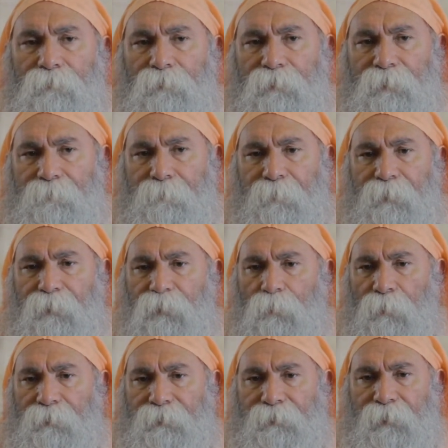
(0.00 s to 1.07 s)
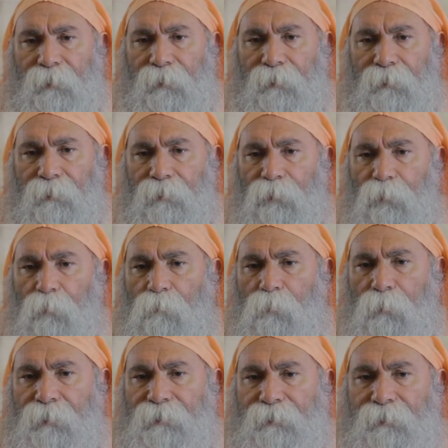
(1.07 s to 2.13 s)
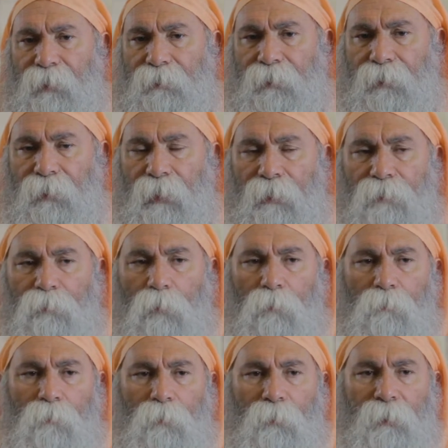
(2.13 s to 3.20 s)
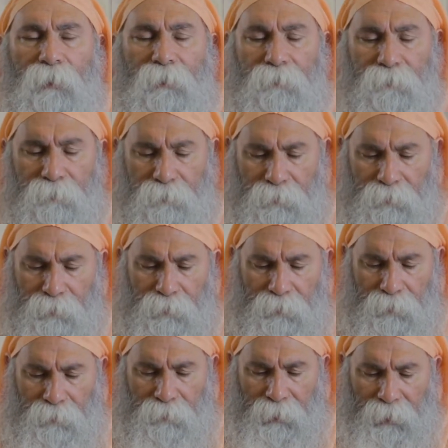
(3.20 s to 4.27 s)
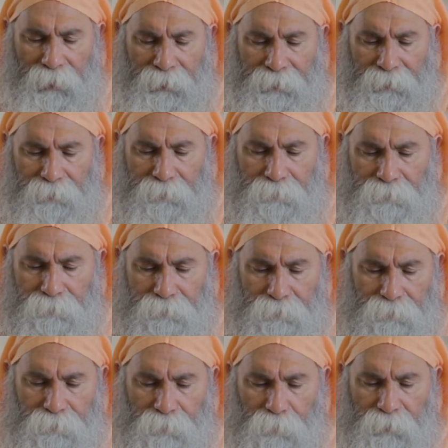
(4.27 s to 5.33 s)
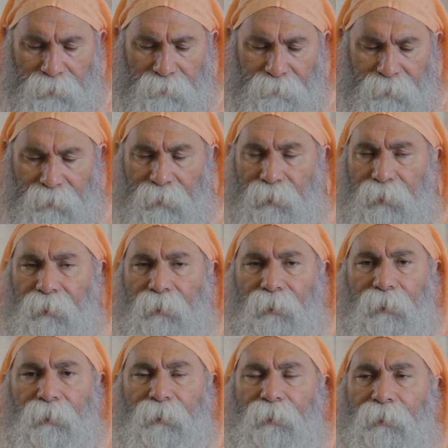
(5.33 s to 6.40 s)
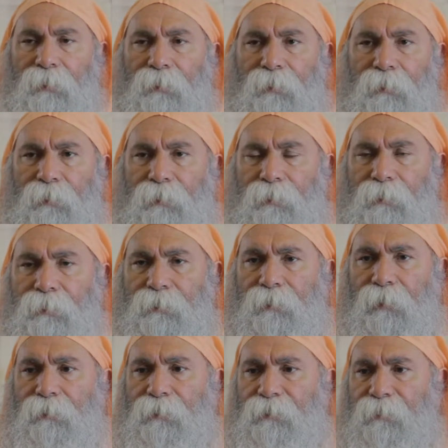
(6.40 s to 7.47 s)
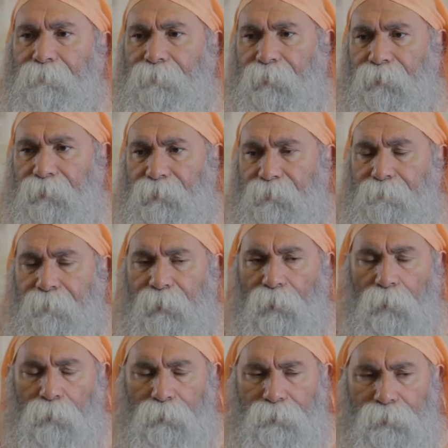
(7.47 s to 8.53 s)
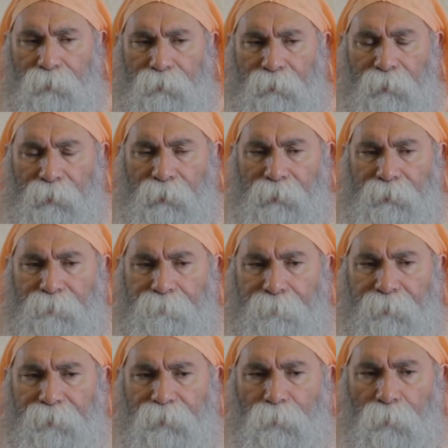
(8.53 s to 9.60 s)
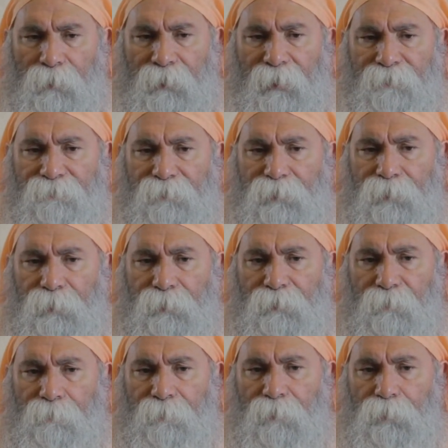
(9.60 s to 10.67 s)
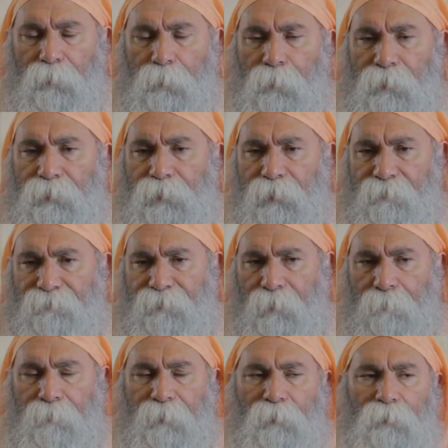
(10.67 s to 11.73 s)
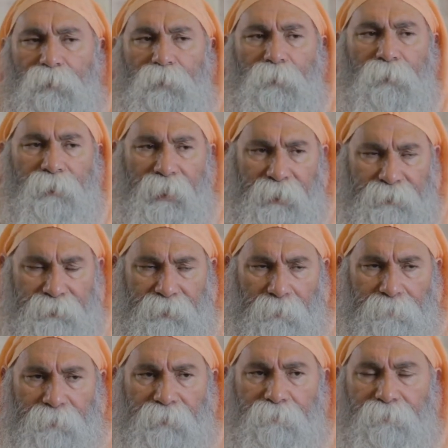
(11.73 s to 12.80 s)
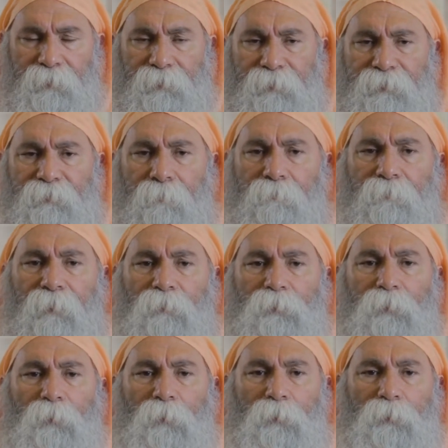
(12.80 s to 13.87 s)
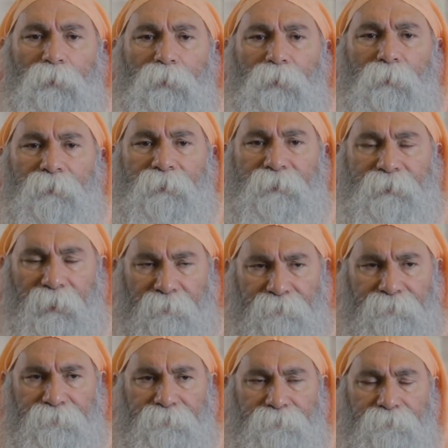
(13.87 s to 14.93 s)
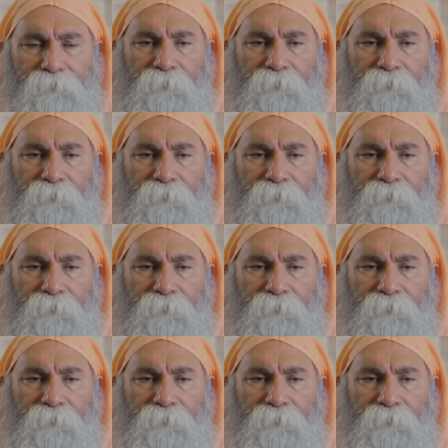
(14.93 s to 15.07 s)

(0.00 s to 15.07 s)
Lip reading: spiritual seeker, no more sadhana, no more I, whatever, is the disappearance. Because spiritual life is not about to achieve something or to gain something, but it's about to lose yourself.